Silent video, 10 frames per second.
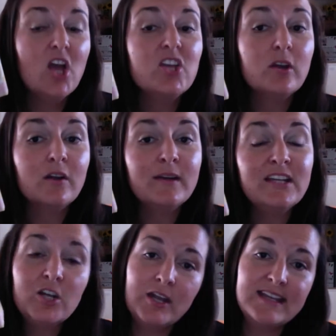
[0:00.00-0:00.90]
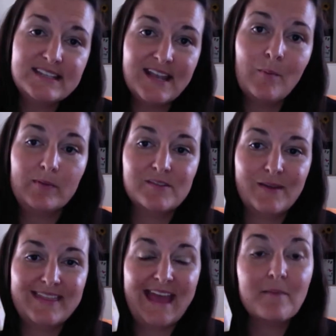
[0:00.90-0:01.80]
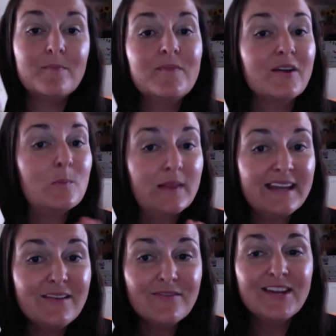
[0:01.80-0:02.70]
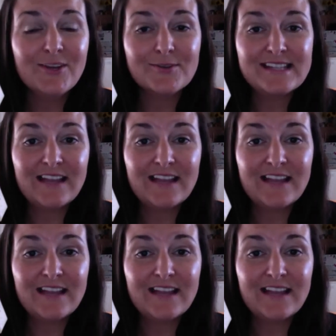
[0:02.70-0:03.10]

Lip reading: You're going to create samples with it. There are plenty of videos